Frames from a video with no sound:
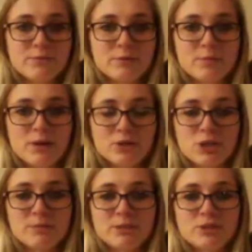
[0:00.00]
from the
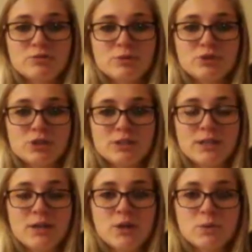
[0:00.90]
bell-shaped distribution
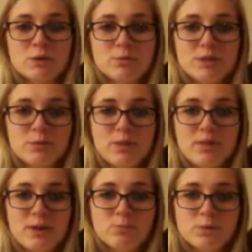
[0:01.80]
will be
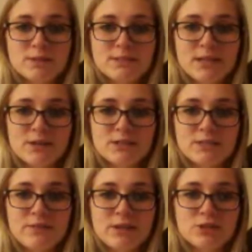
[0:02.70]
within one standard
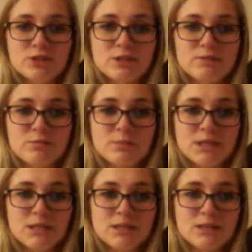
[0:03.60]
deviation of the
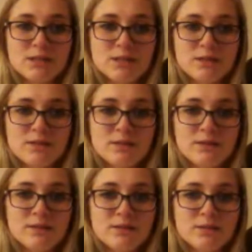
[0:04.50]
mean?
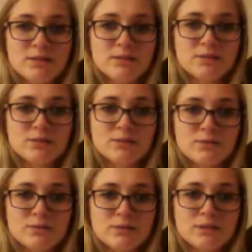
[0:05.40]

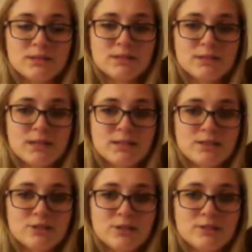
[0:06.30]
So isn't
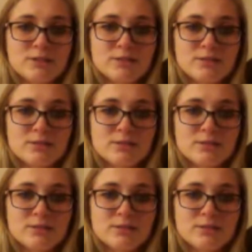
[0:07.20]
that just